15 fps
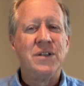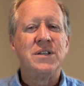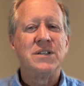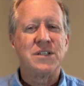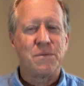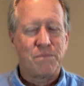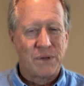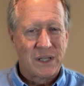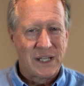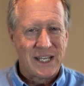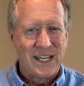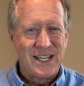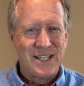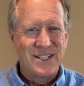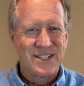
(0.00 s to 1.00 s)
to
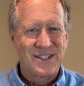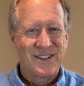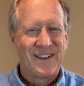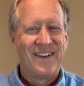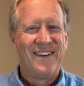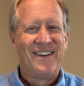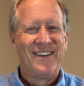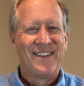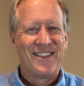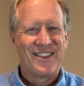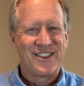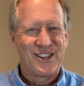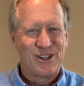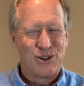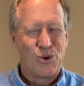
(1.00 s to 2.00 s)
please
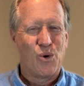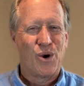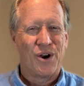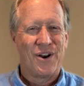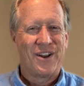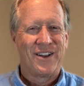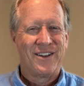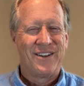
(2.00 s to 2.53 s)
the Lord.